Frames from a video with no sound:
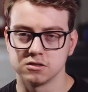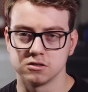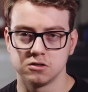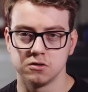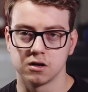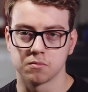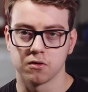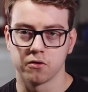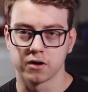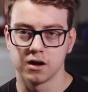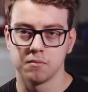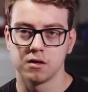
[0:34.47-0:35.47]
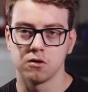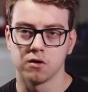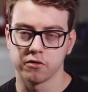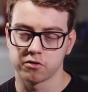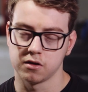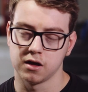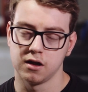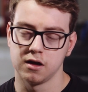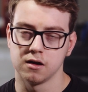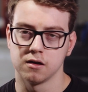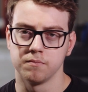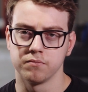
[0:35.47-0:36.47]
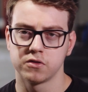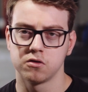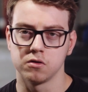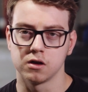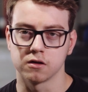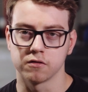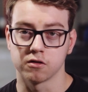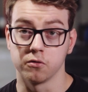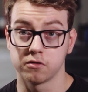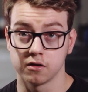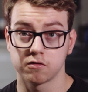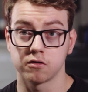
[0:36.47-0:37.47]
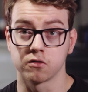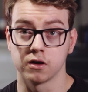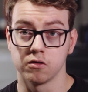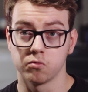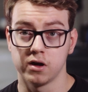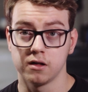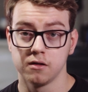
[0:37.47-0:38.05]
is a two-year program, and you also get a um, two-year associate's degree as well.